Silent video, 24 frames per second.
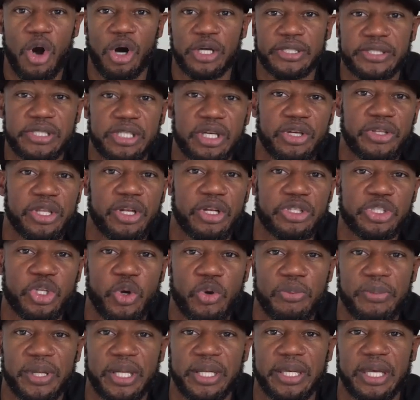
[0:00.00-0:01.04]
Until then,
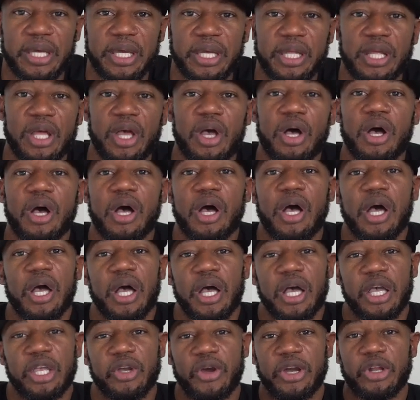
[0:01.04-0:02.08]
until we meet again,
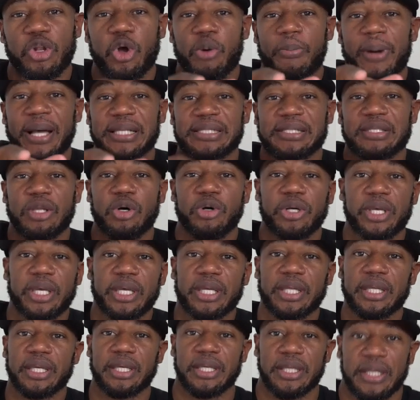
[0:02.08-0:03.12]
you already know my slogan.